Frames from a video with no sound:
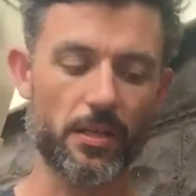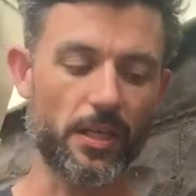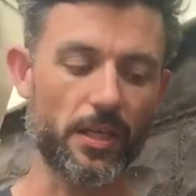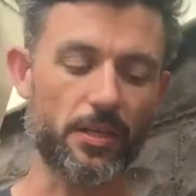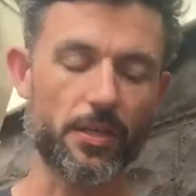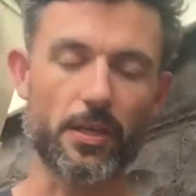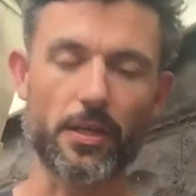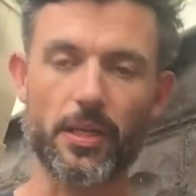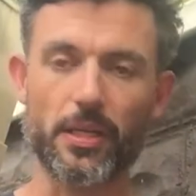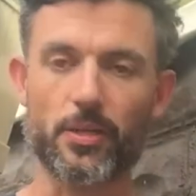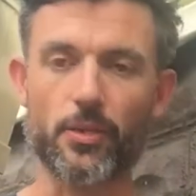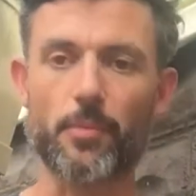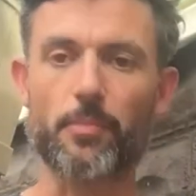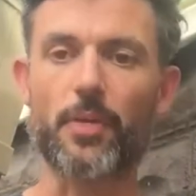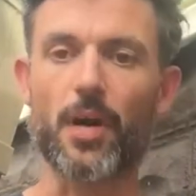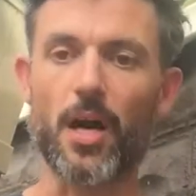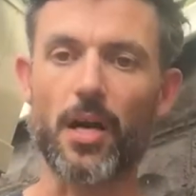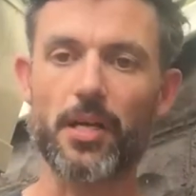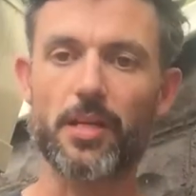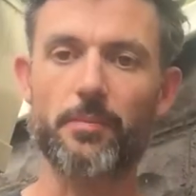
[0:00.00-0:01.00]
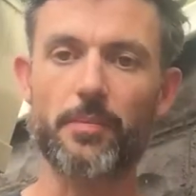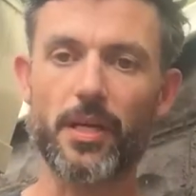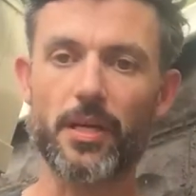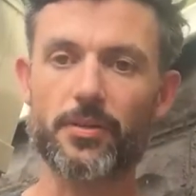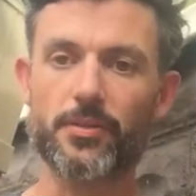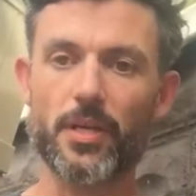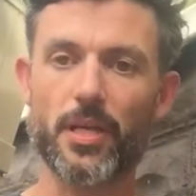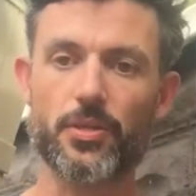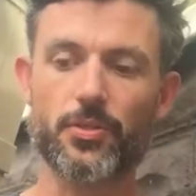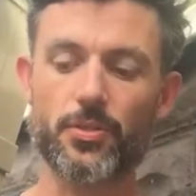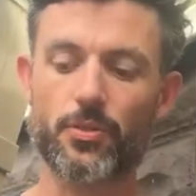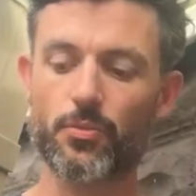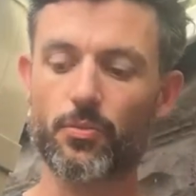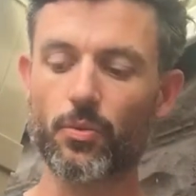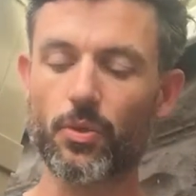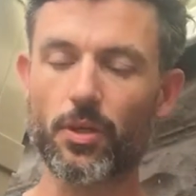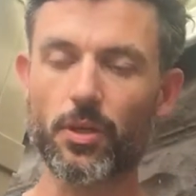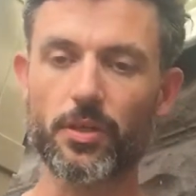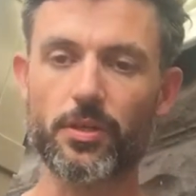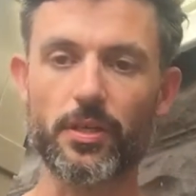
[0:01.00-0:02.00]
inner body meditation
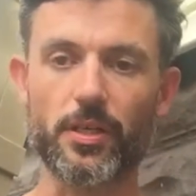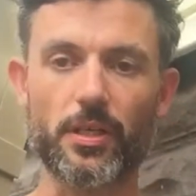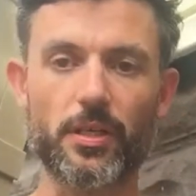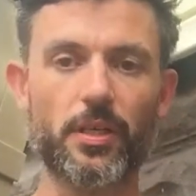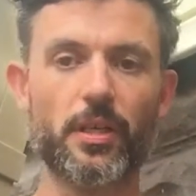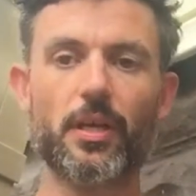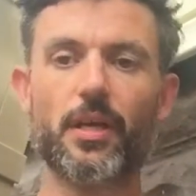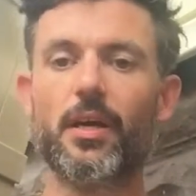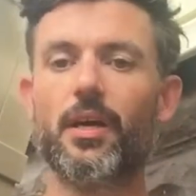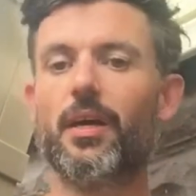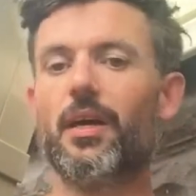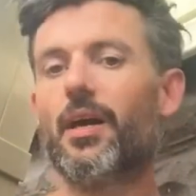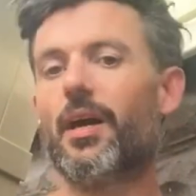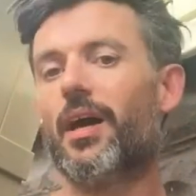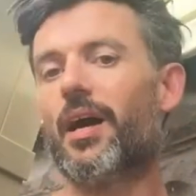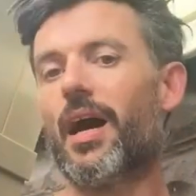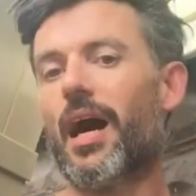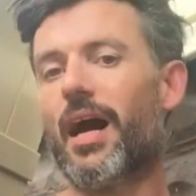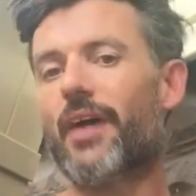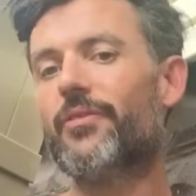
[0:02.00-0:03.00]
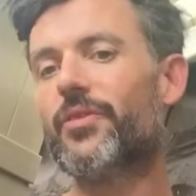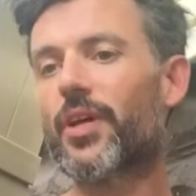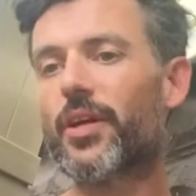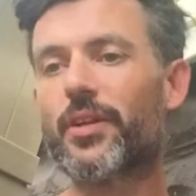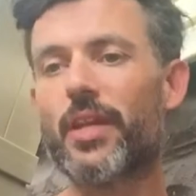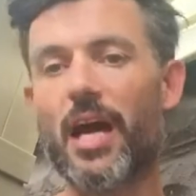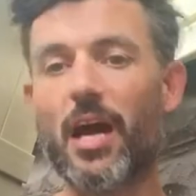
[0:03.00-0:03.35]
work that I've done